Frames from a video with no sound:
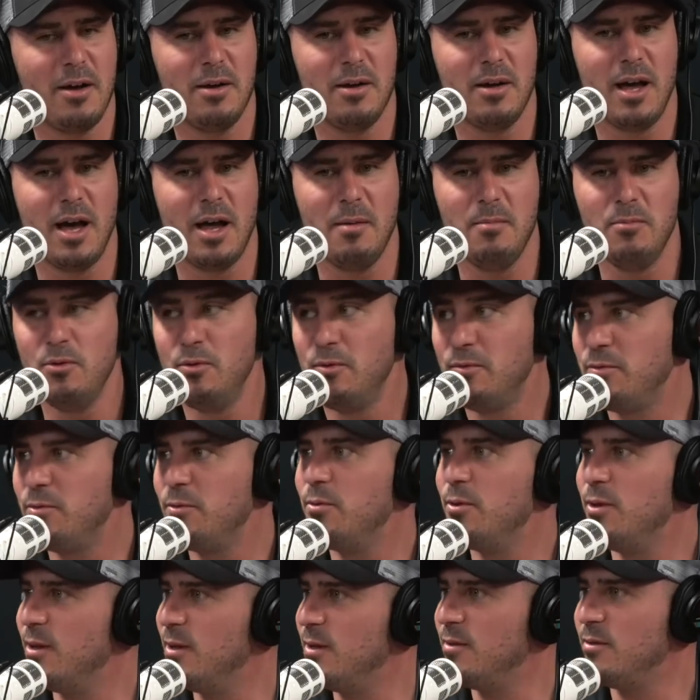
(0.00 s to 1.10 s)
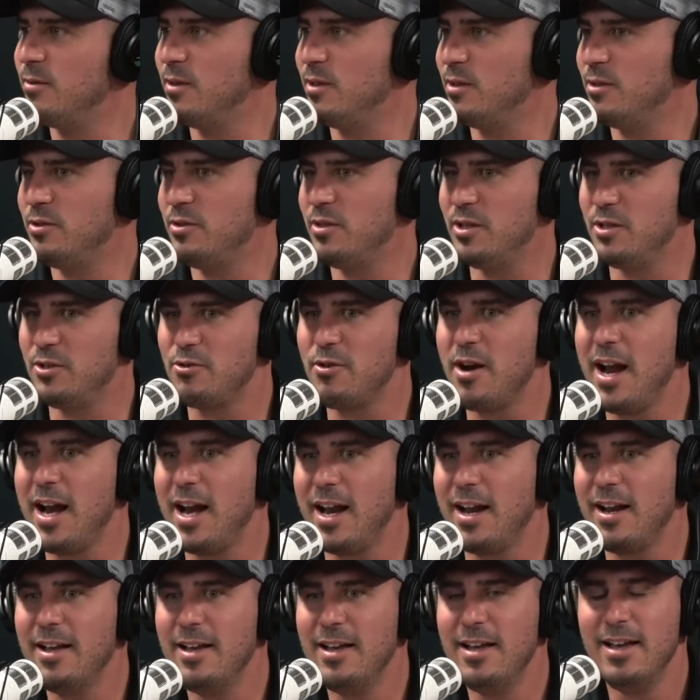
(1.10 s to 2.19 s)
how to move through the
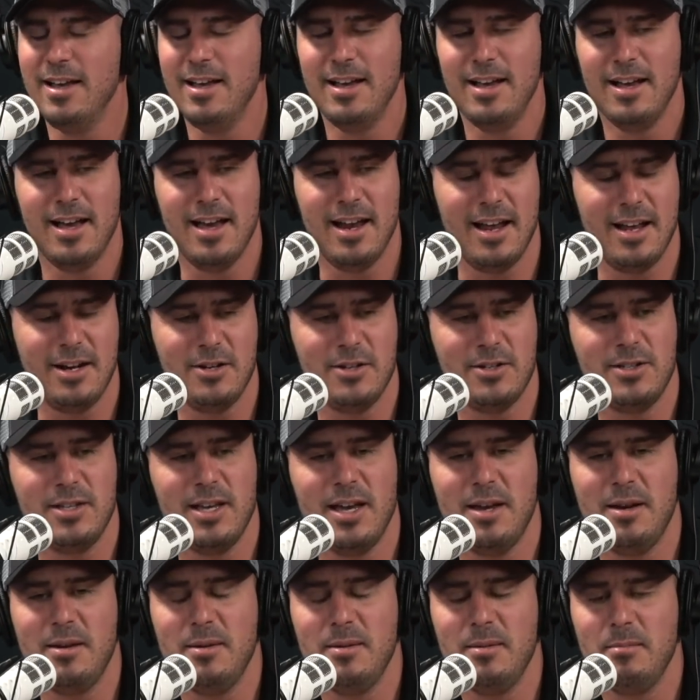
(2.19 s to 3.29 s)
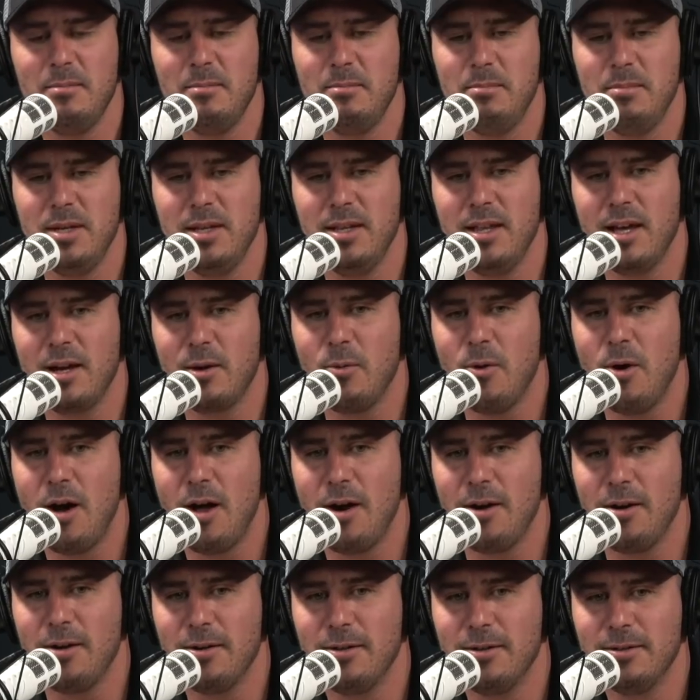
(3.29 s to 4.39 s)
training, and I just said, "Be like
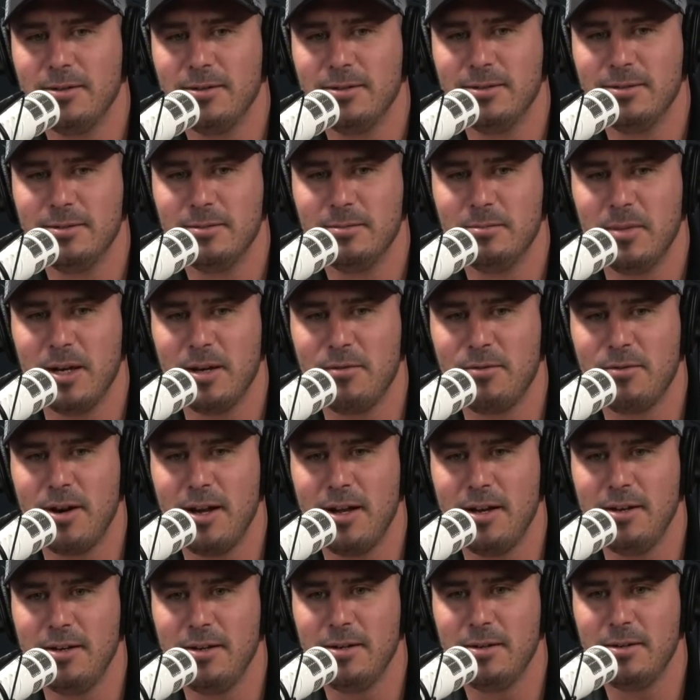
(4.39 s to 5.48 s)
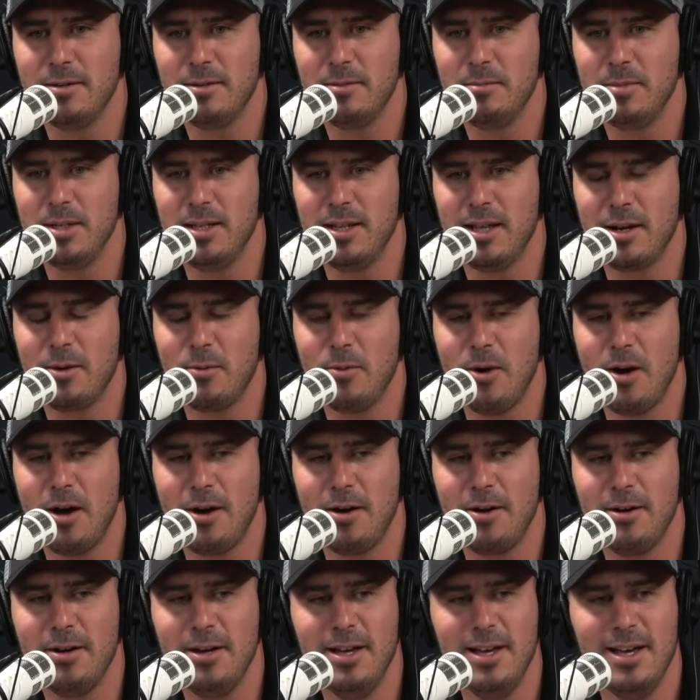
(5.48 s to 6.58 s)
water, my friend. Be like
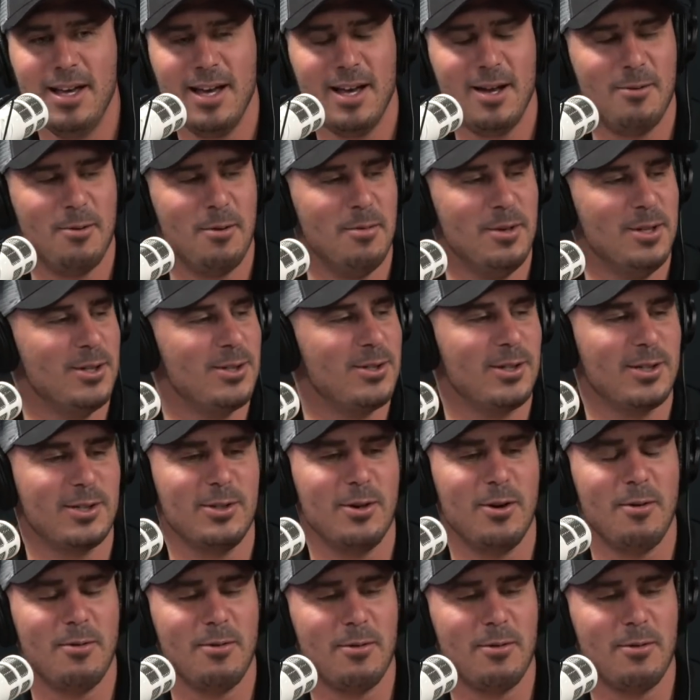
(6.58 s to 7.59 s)
water." And Ruben just looked